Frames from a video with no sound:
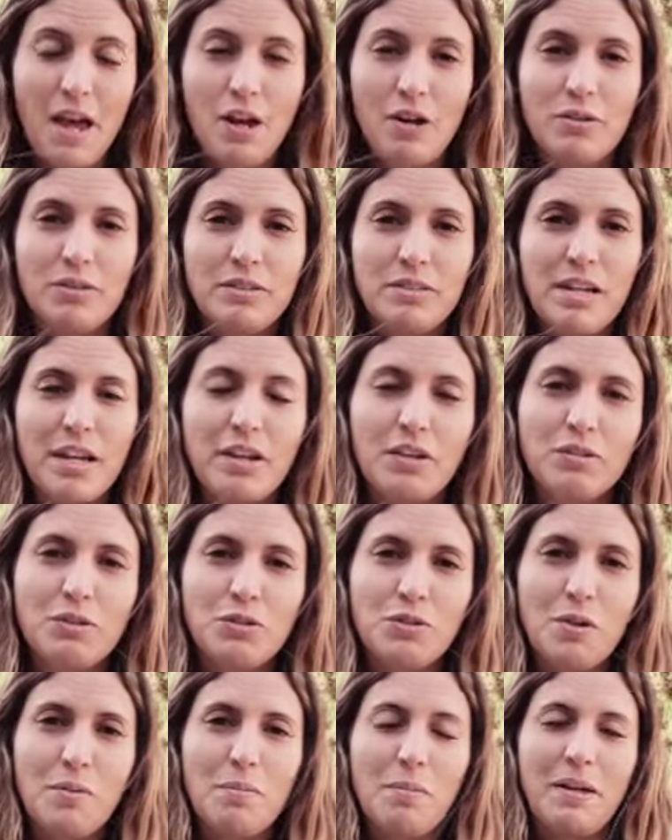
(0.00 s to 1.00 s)
could take you
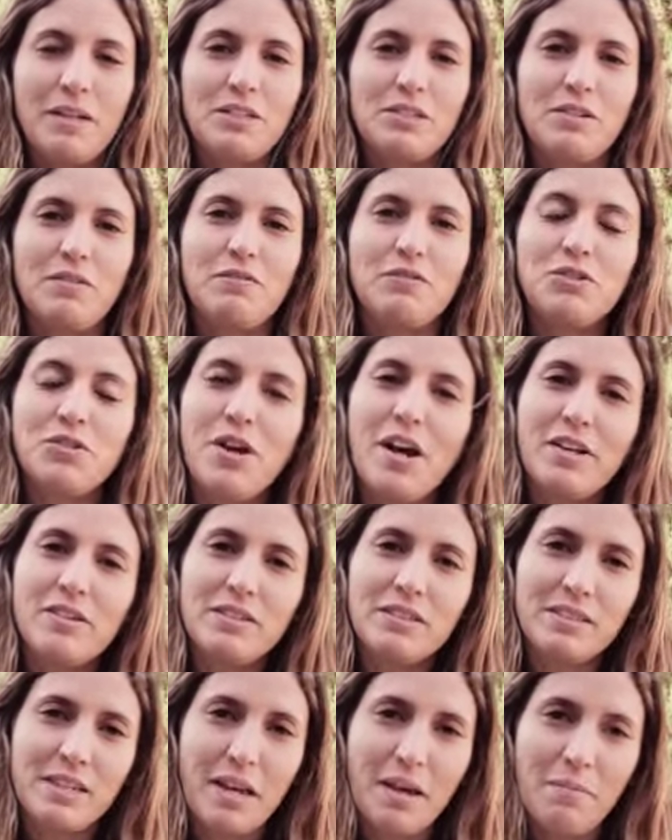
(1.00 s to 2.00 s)
to a place of trying to
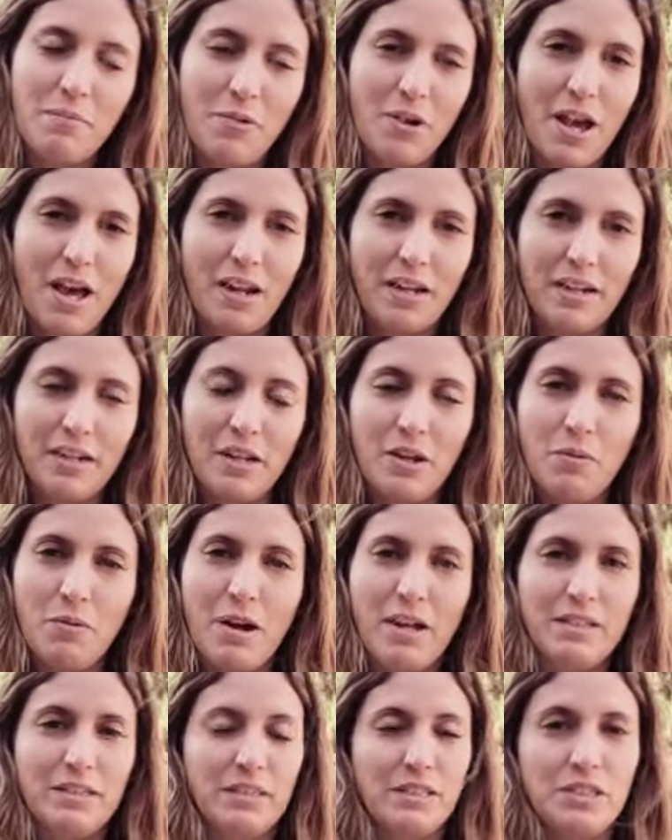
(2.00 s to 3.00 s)
escape reality,
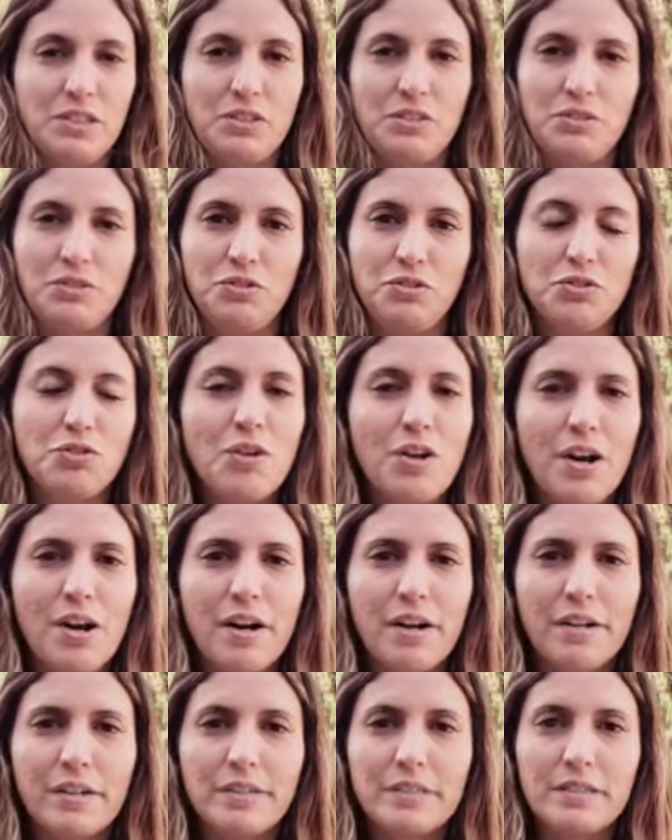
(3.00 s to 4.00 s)
whether it's through
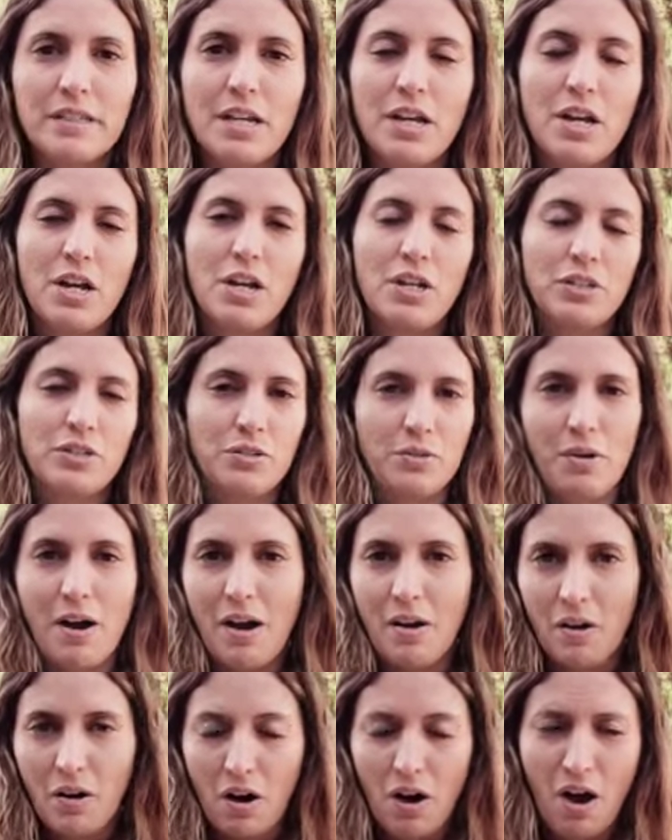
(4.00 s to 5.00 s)
drugs, through
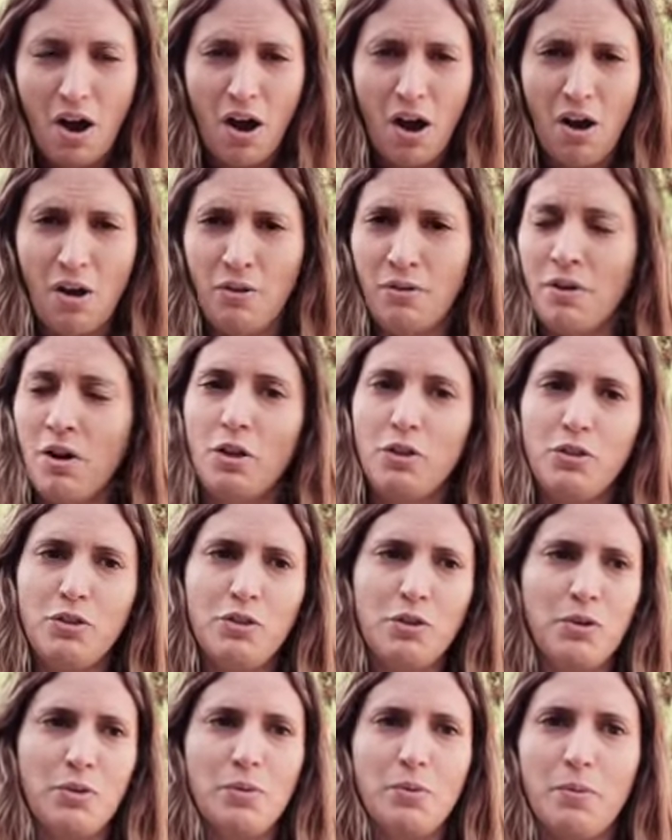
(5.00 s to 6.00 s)
alcohol,
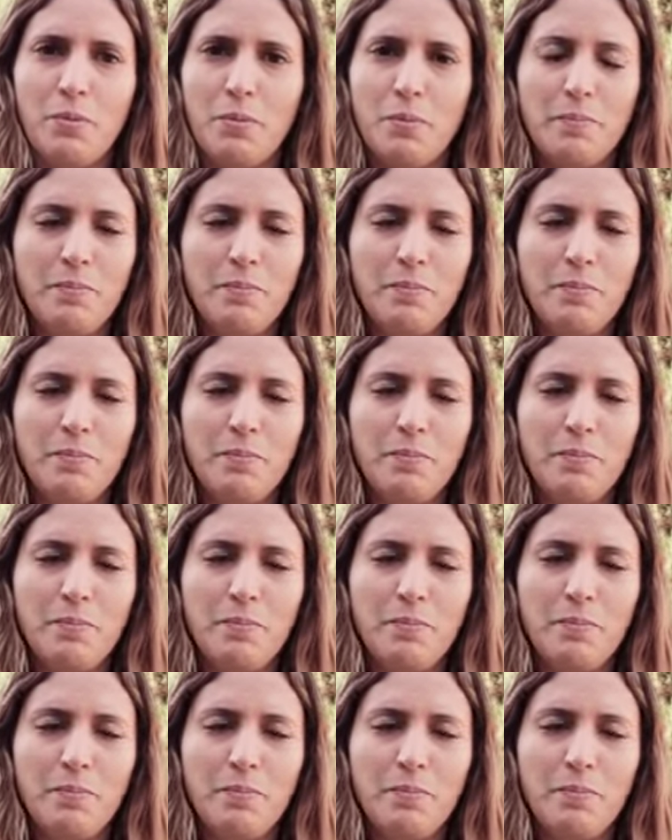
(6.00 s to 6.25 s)
through